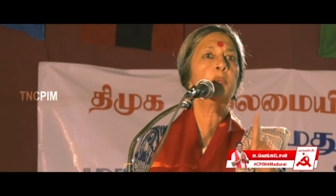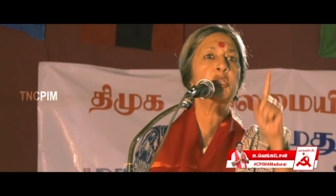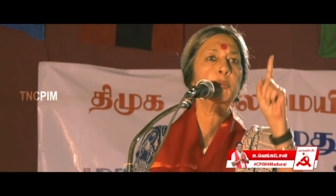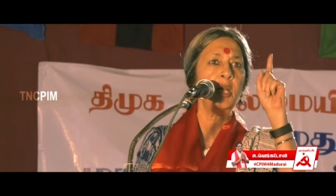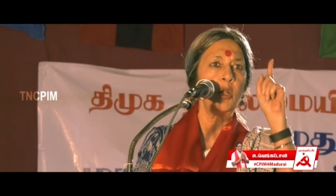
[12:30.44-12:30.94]

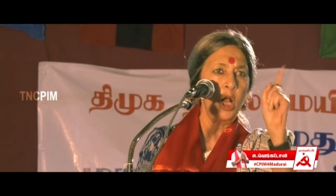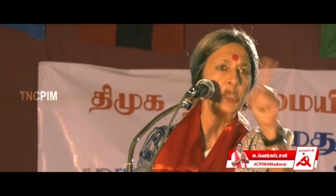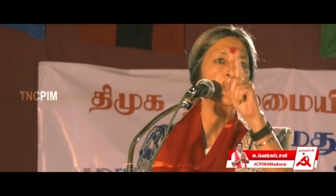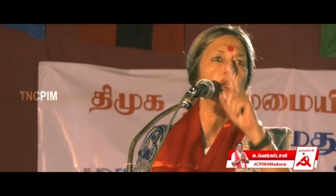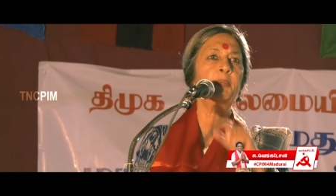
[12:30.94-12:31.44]
which will
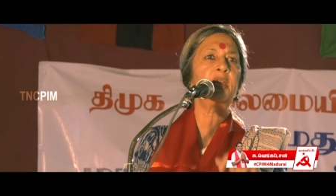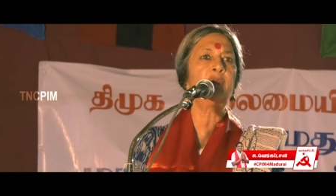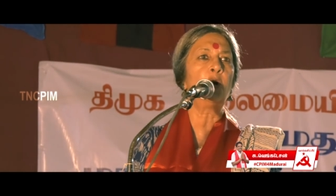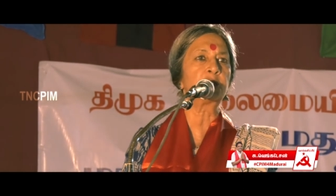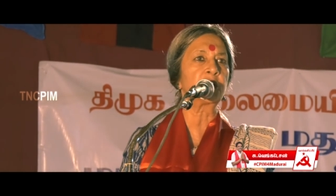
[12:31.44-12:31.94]
also be
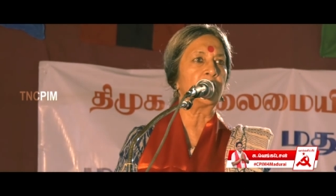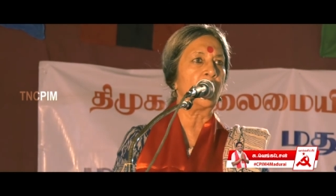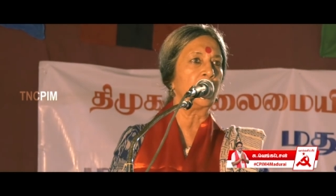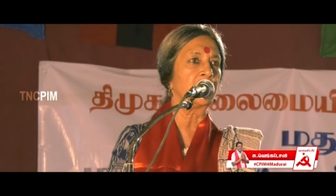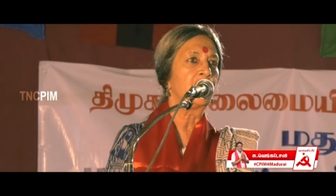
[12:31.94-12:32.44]
voted
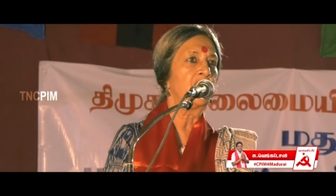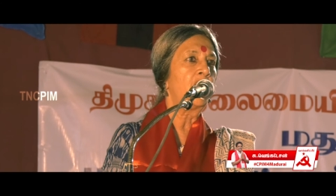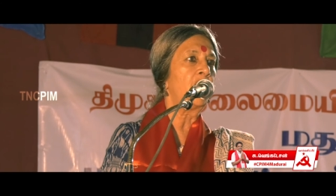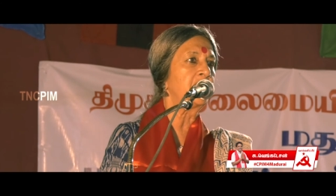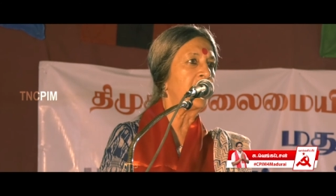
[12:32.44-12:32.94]
on
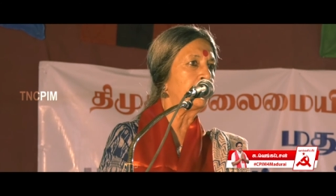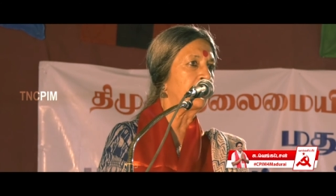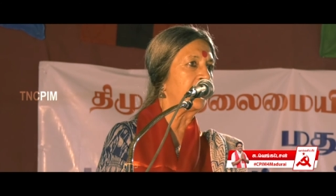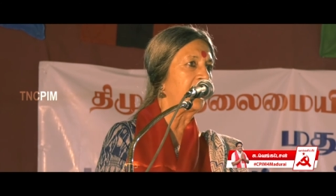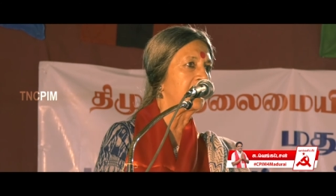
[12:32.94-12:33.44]
on
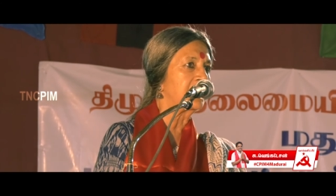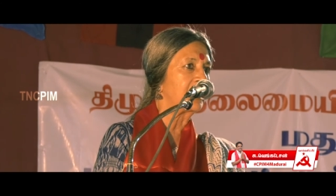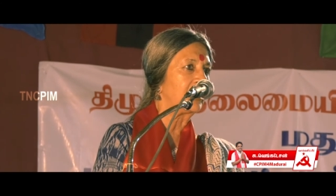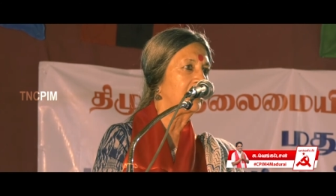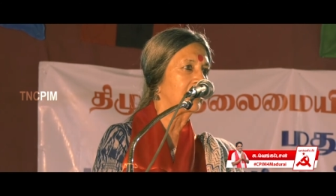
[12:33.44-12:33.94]
April
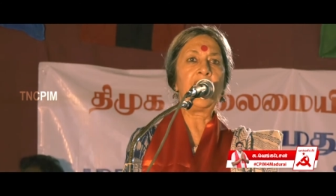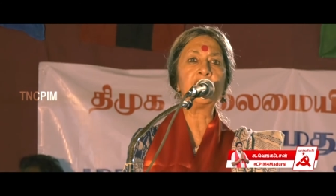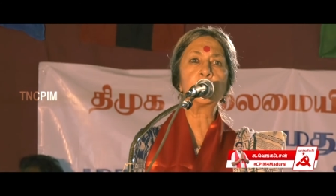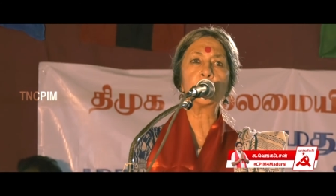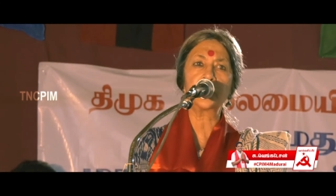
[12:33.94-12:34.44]
eighteenth.
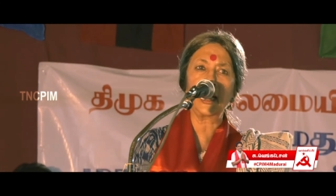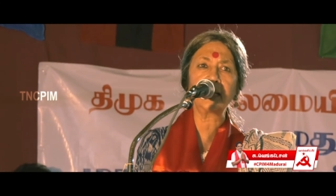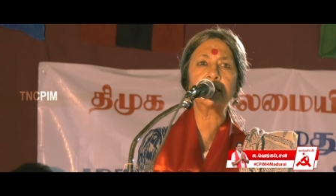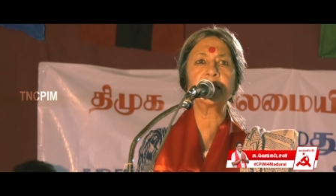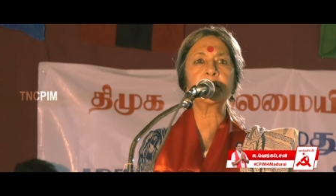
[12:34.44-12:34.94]
And to
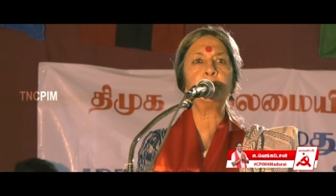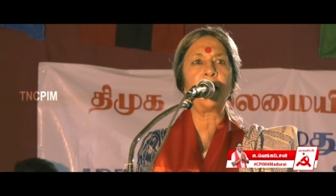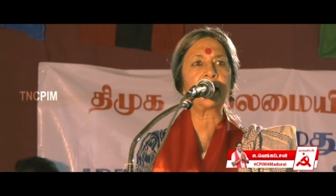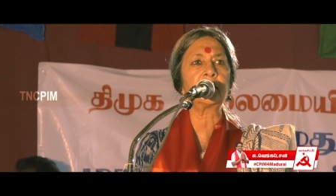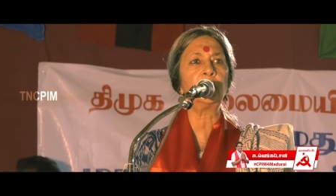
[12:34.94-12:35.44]
take this
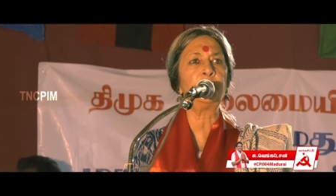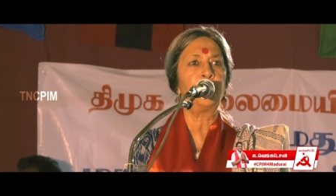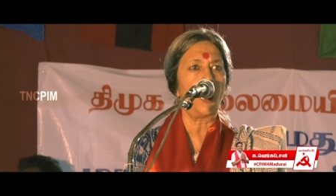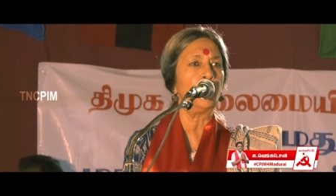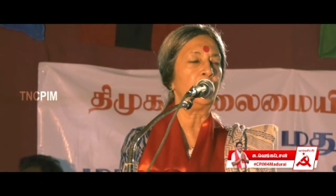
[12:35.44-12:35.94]
battle
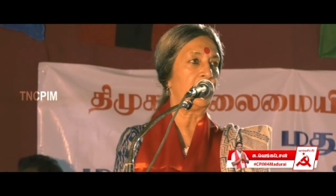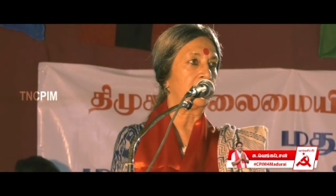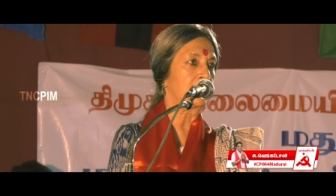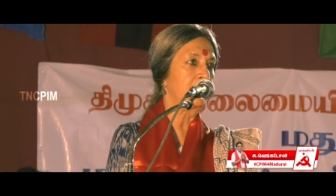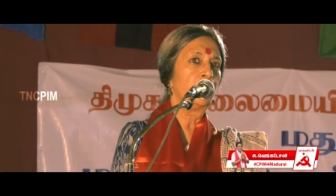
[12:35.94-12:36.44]

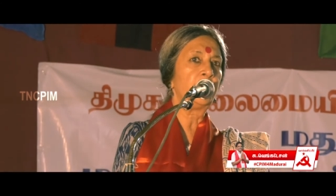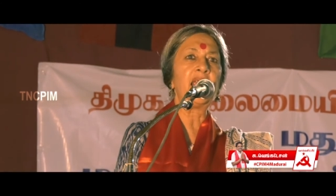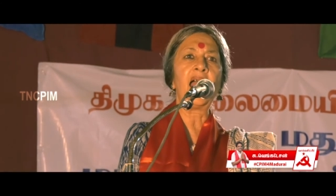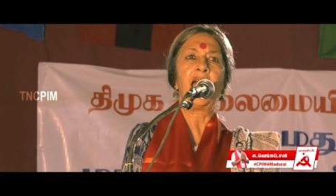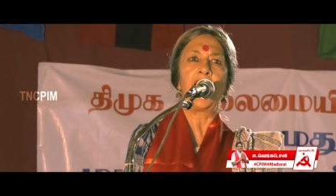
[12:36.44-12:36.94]
forward,
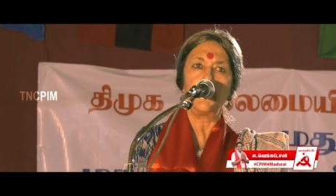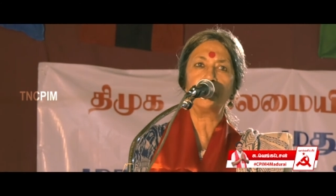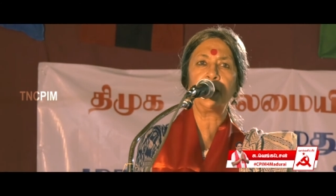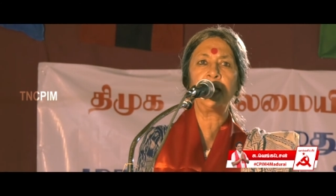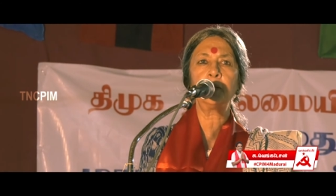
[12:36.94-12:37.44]
we are
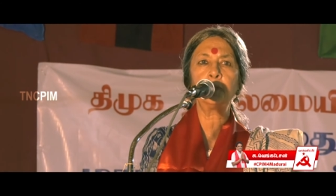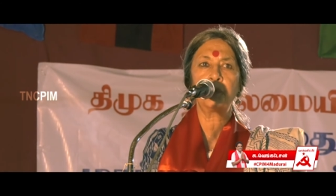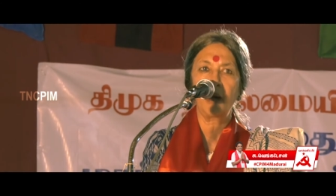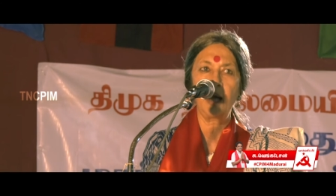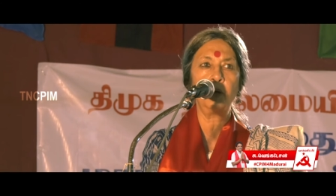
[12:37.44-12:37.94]
happy and
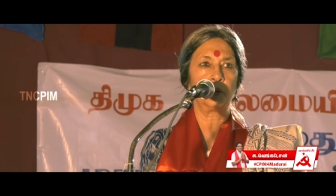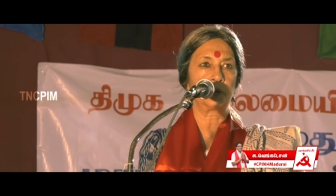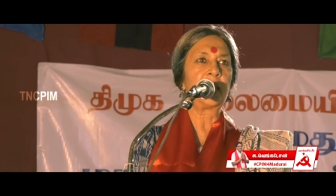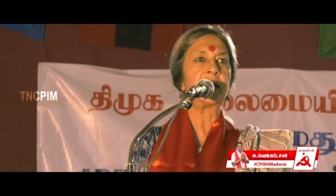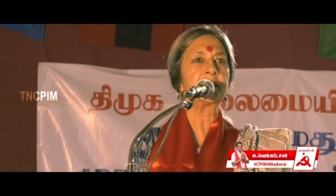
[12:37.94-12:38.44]

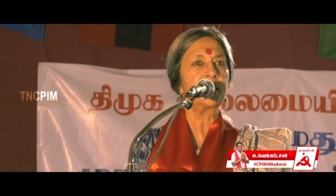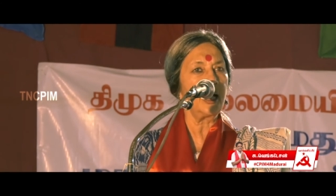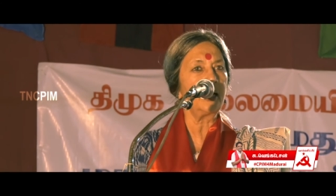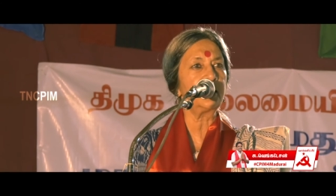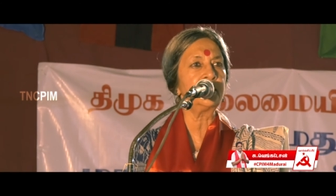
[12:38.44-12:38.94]
proud that
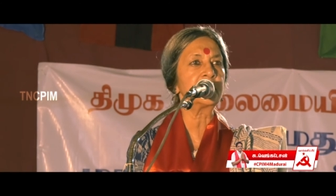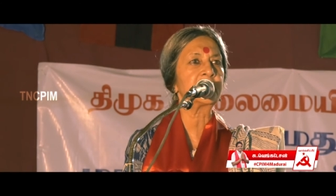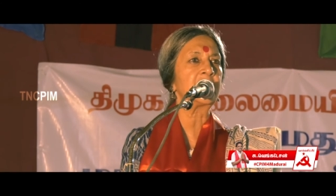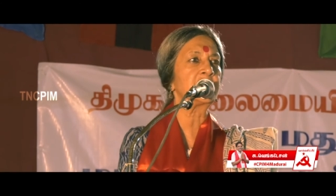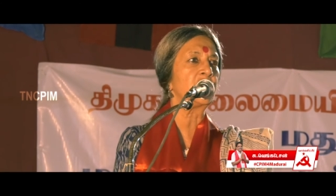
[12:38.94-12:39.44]
here in the
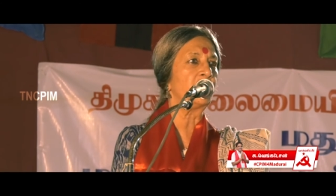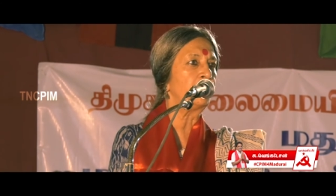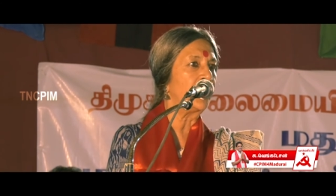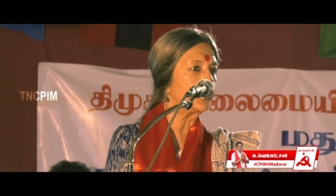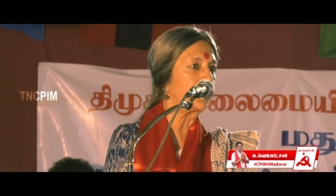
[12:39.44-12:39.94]
city of
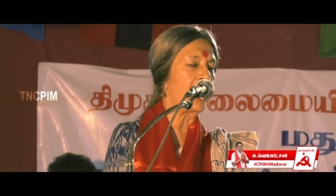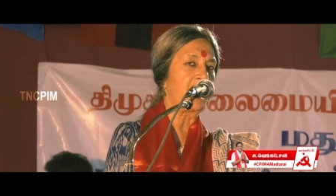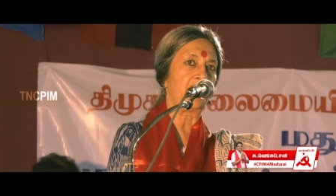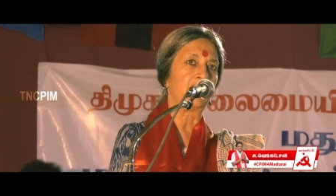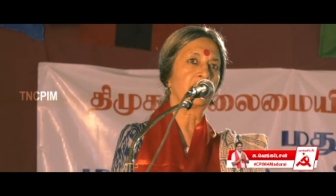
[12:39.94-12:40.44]

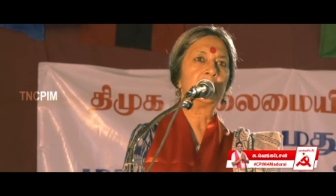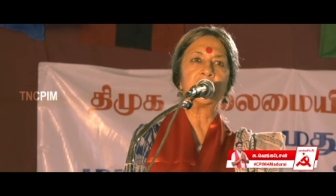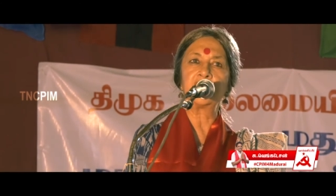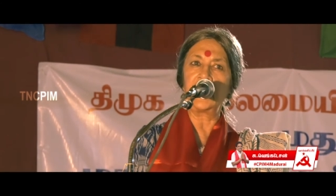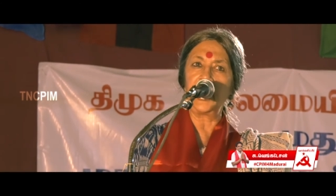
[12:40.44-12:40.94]
Madurai,
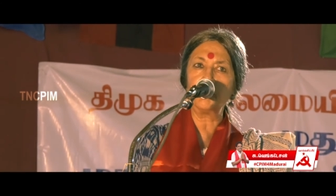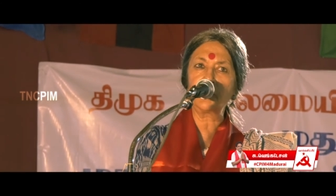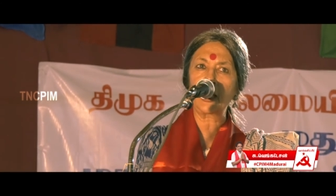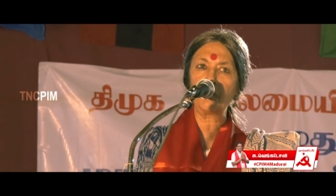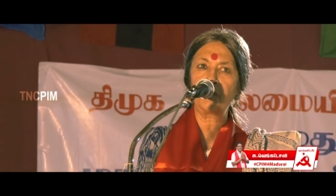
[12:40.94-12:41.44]
the D
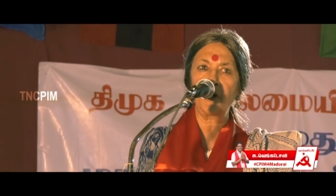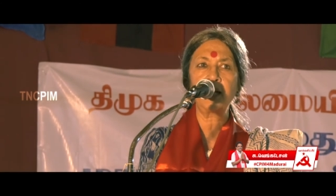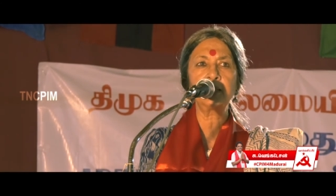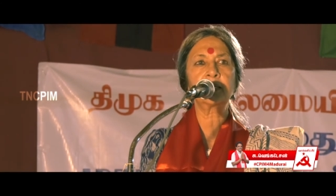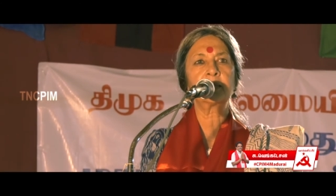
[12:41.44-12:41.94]
M K
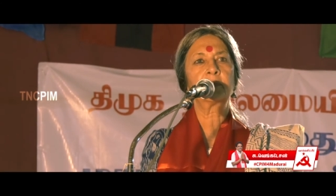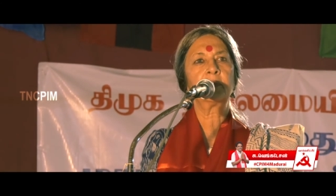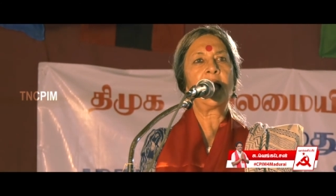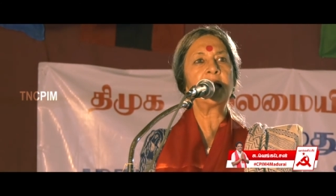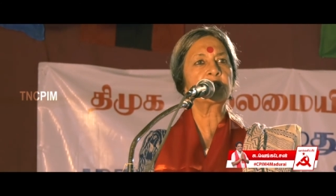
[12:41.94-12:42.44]
front
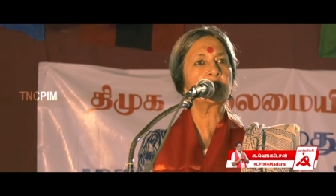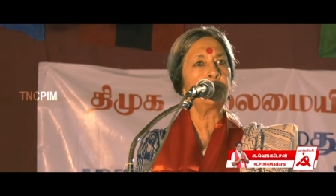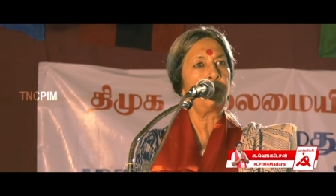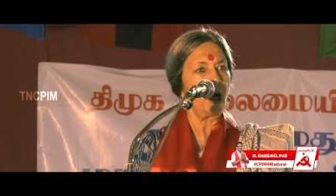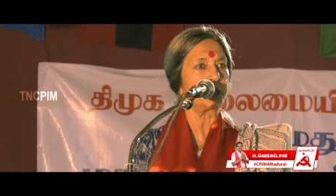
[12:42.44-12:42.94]
has
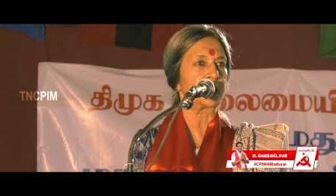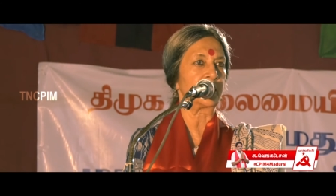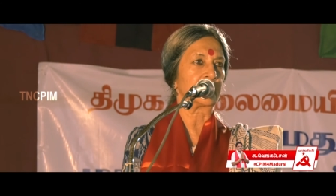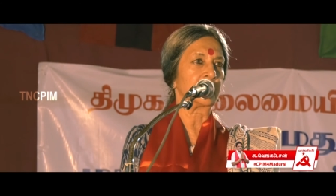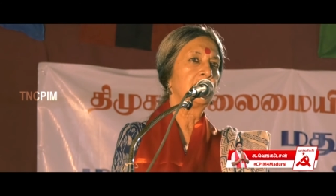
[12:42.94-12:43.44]

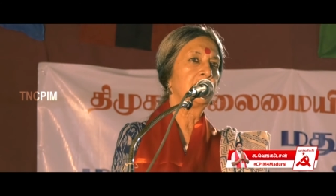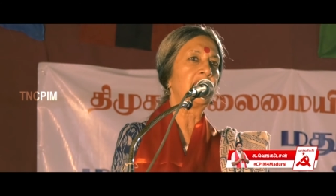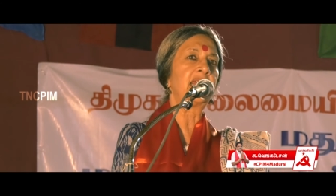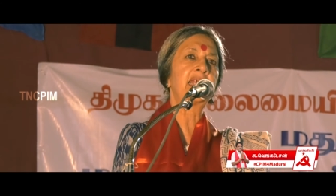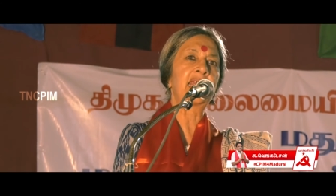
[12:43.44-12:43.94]
supported
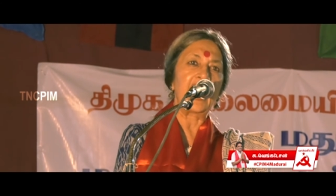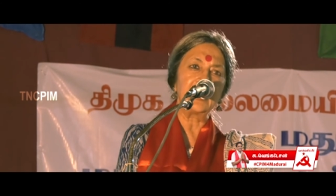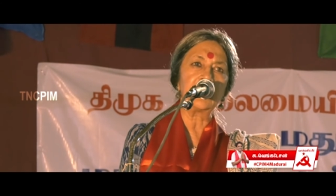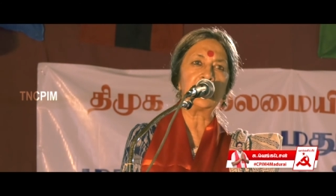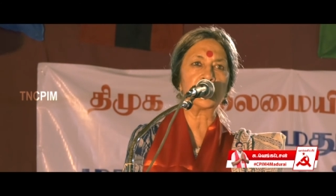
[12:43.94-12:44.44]
the
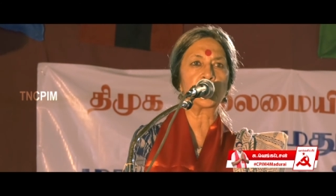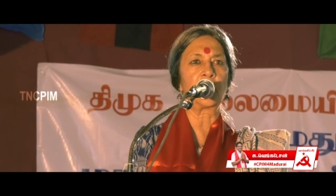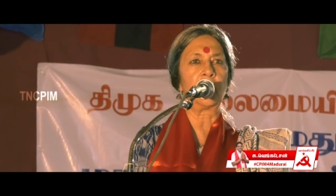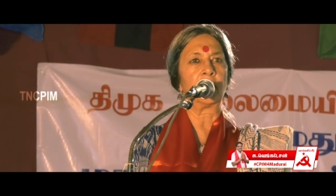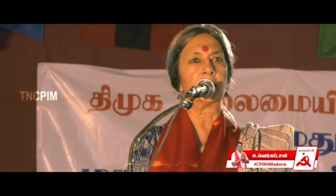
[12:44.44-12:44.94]

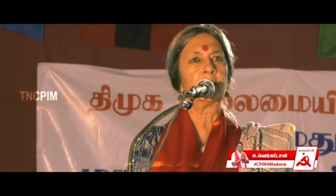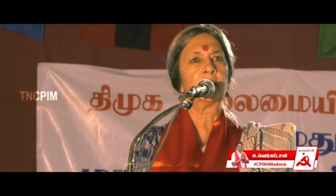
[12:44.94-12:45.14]
candidature